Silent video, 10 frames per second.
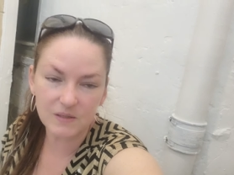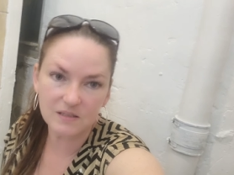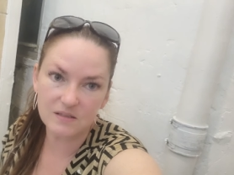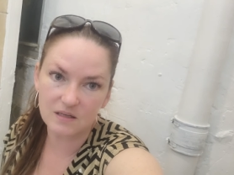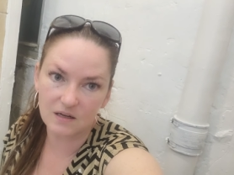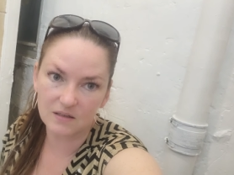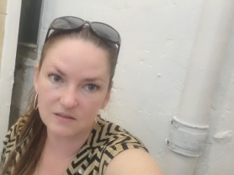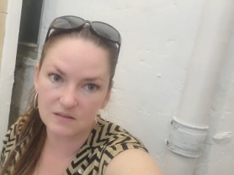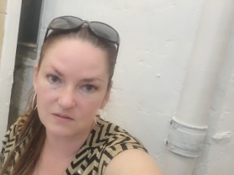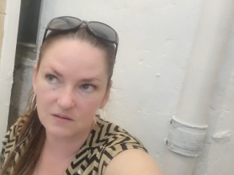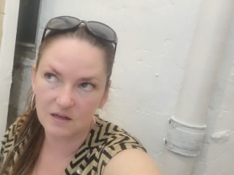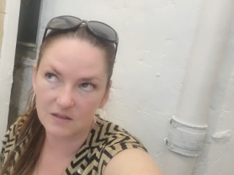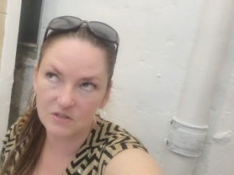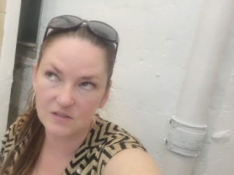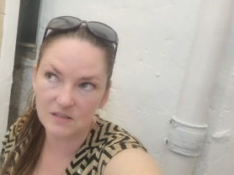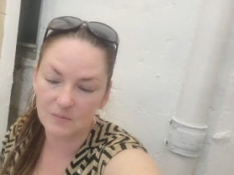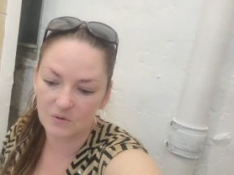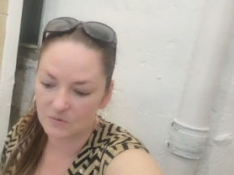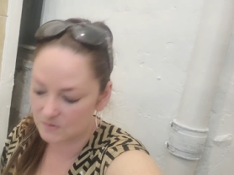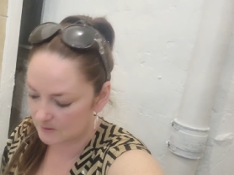because of the noxious
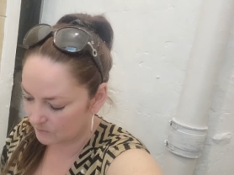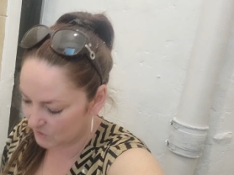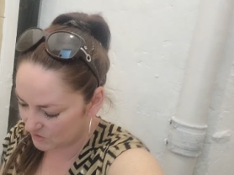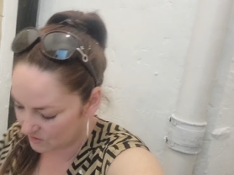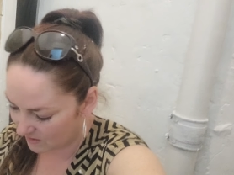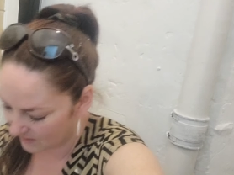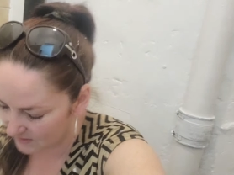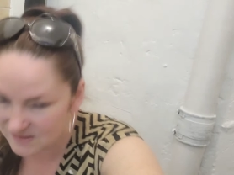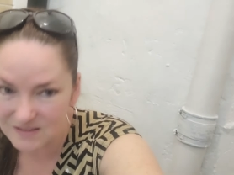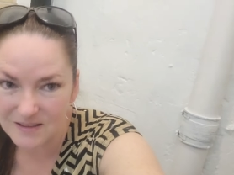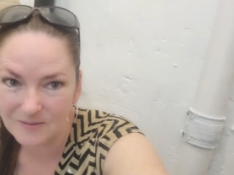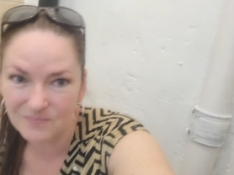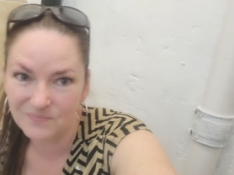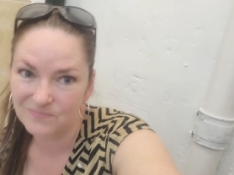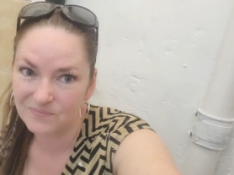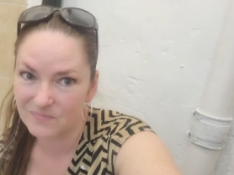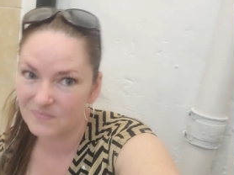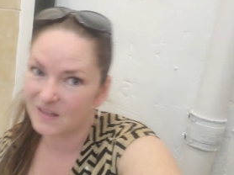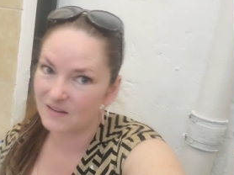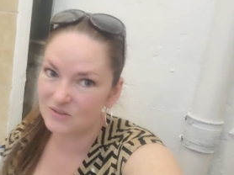chemicals, which honestly,
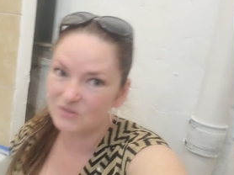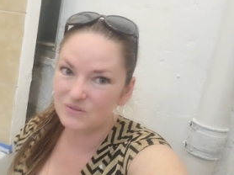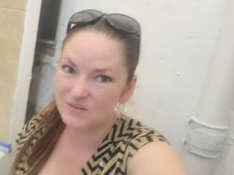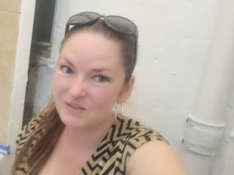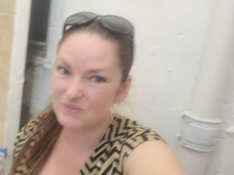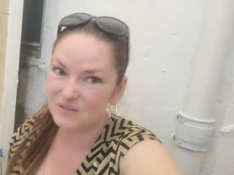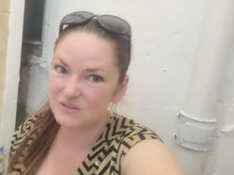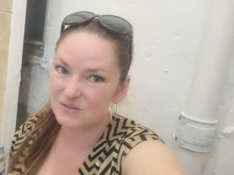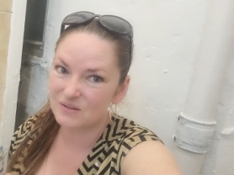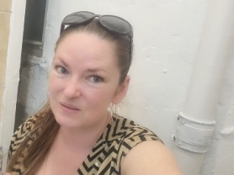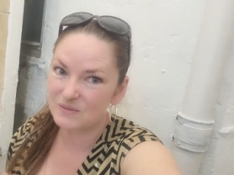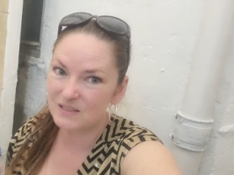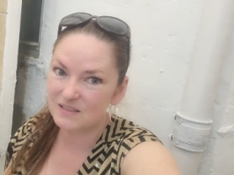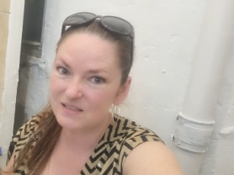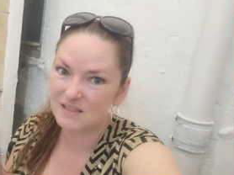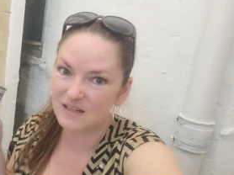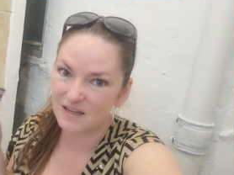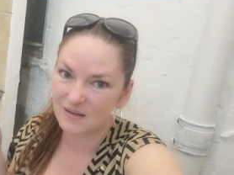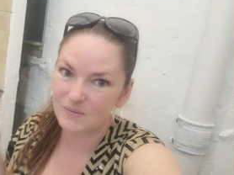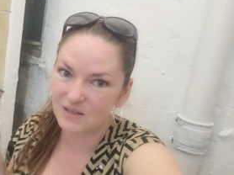after using the Rust-Oleum kits,
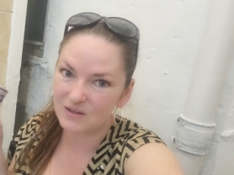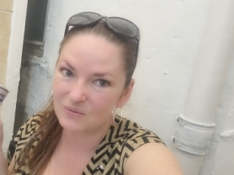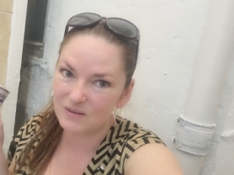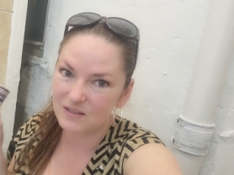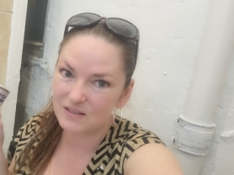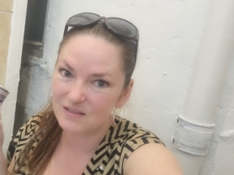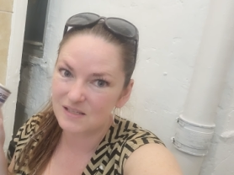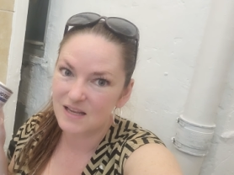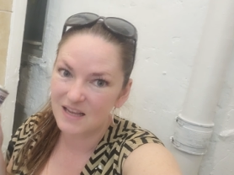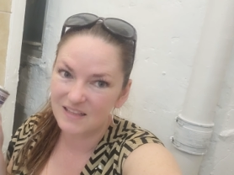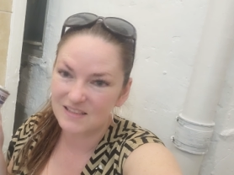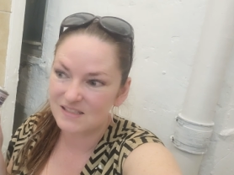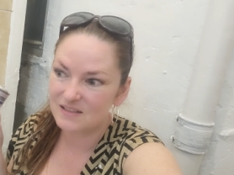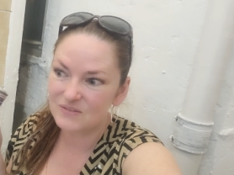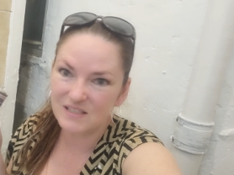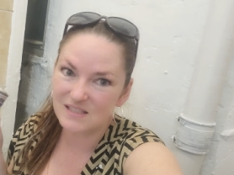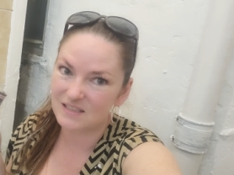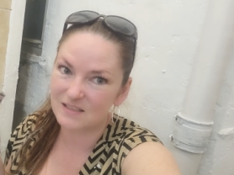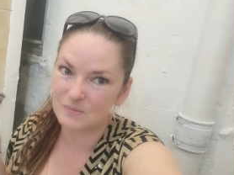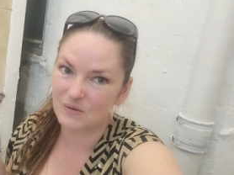I'm in here with this. The stuff does
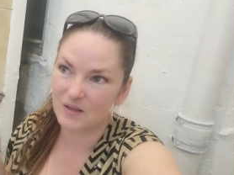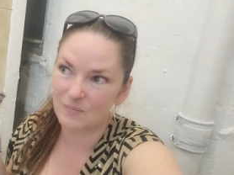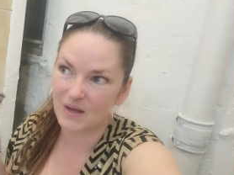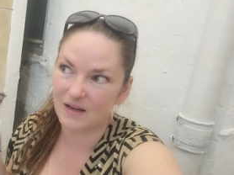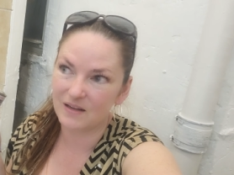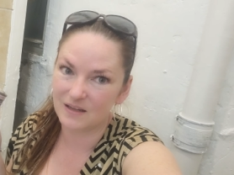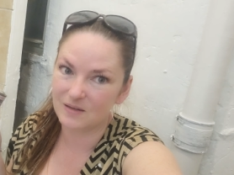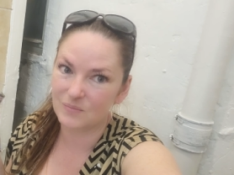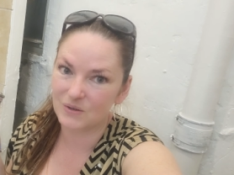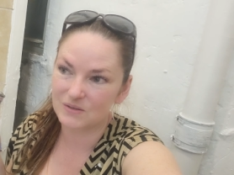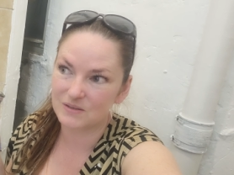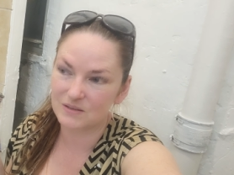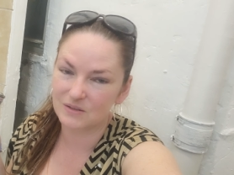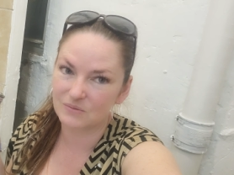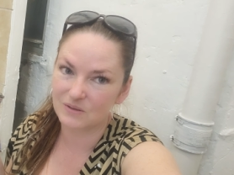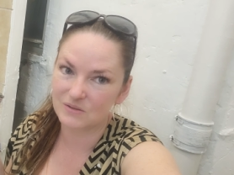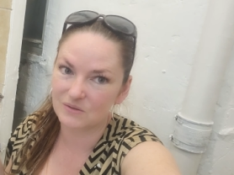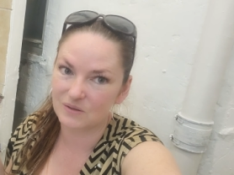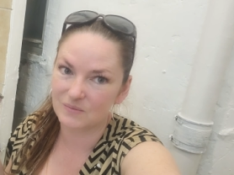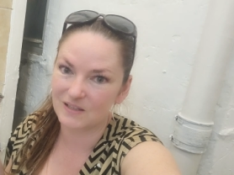not smell that bad in comparison to the
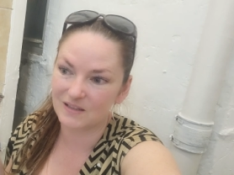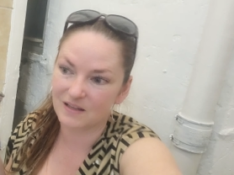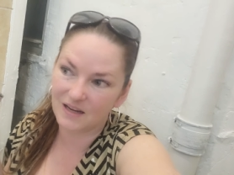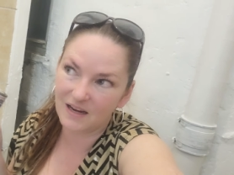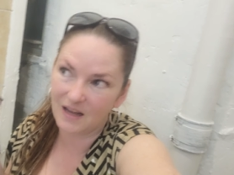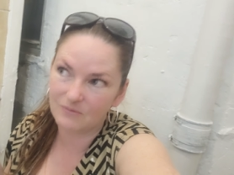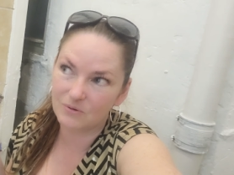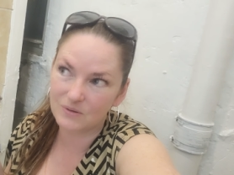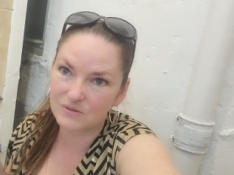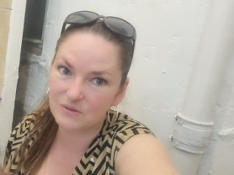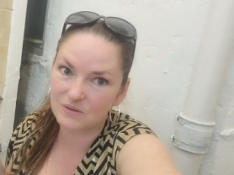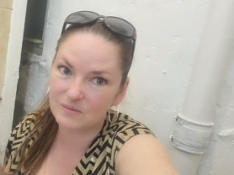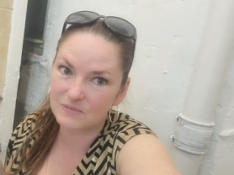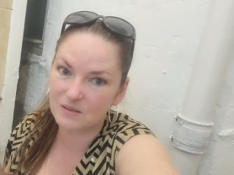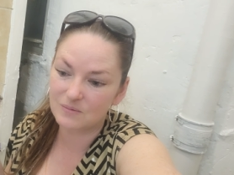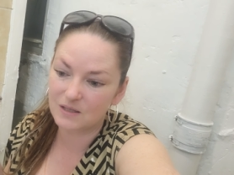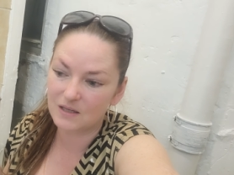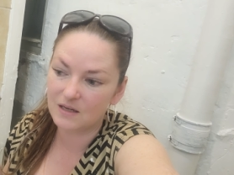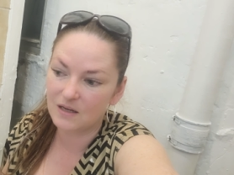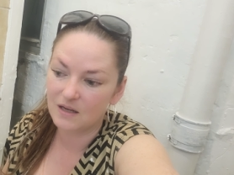Rust-Oleum kit. Like, I have a Rust-Oleum tub
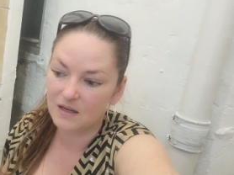kit